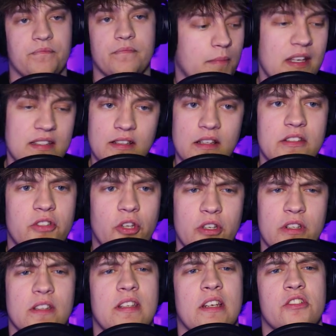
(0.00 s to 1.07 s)
Basically,
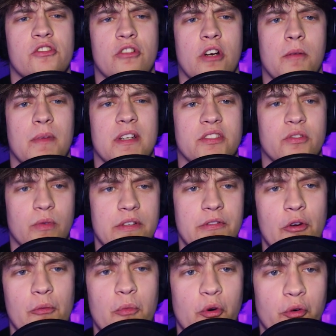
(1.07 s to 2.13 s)
turning the texture up makes the
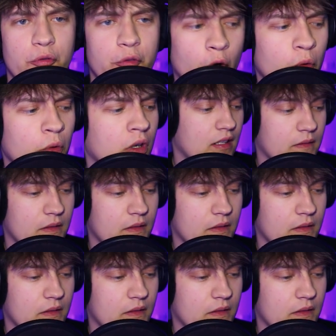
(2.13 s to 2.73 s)
reverb more full.